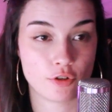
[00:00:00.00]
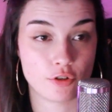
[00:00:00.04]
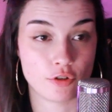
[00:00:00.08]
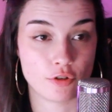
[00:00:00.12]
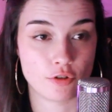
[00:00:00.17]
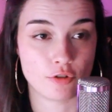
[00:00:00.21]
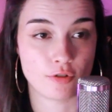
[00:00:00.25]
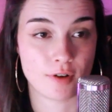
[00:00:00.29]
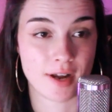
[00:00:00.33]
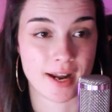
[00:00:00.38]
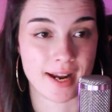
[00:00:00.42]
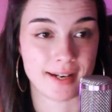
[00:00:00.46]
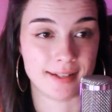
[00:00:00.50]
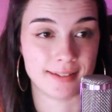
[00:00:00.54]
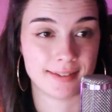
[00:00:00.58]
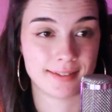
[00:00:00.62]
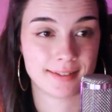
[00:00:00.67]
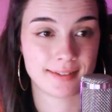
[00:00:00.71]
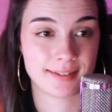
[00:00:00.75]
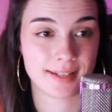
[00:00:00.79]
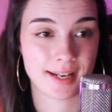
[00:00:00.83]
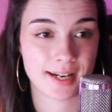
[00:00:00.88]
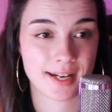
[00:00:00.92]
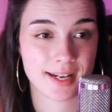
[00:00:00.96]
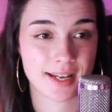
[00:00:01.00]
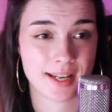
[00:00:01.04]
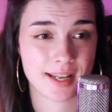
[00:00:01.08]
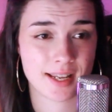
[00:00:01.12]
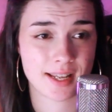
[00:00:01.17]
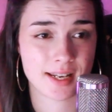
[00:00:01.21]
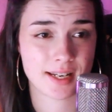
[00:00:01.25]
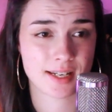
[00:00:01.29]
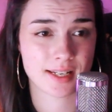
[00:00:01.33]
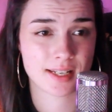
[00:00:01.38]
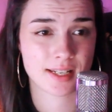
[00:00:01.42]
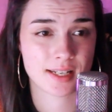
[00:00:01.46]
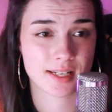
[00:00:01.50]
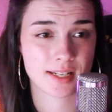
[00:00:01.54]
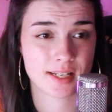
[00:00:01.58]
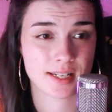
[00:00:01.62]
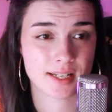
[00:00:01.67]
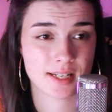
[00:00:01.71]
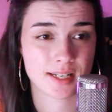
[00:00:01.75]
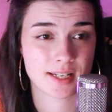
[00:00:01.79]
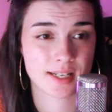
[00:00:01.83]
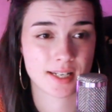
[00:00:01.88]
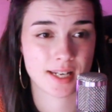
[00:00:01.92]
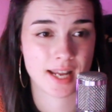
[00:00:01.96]
do a second
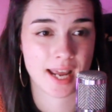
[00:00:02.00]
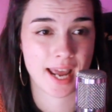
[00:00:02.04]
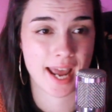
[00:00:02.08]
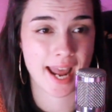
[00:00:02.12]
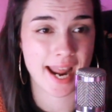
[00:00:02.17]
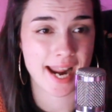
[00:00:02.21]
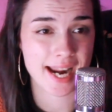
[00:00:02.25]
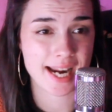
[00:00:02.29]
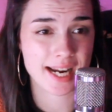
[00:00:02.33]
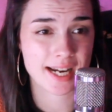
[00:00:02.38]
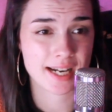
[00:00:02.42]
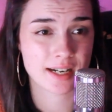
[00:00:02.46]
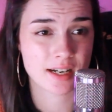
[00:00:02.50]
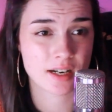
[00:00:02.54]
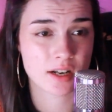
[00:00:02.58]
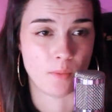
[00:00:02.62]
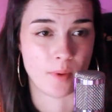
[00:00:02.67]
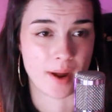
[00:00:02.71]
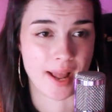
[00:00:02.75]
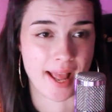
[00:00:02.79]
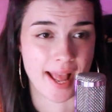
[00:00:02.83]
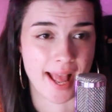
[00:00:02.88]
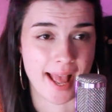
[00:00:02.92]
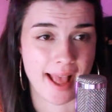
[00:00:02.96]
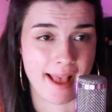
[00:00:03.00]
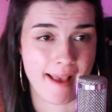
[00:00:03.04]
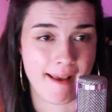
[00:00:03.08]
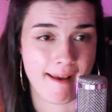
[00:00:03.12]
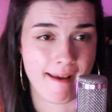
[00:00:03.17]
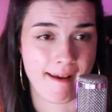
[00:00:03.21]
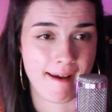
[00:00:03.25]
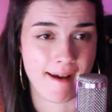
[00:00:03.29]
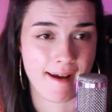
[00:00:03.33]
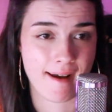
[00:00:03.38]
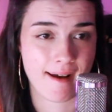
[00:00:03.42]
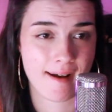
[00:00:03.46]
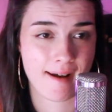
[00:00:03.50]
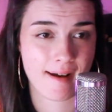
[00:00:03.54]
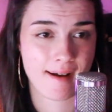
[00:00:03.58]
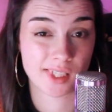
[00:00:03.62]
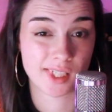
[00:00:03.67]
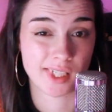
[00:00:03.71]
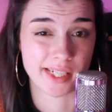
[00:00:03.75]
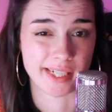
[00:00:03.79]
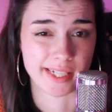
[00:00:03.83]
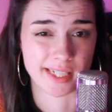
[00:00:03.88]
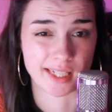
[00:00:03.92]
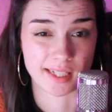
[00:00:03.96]
take where
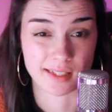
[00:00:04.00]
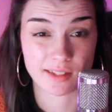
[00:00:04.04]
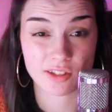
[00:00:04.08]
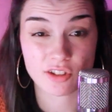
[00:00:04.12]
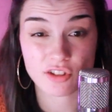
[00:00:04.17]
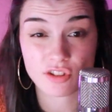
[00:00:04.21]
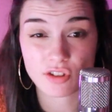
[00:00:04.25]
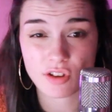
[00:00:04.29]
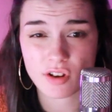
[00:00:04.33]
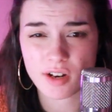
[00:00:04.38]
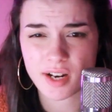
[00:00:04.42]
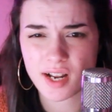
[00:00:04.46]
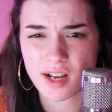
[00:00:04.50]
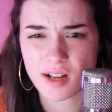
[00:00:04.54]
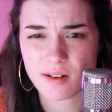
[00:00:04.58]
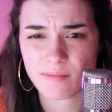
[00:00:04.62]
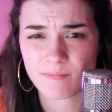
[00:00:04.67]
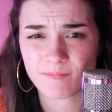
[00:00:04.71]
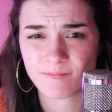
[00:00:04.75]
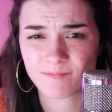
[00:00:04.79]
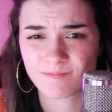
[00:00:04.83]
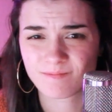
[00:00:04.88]
it doesn't slow down.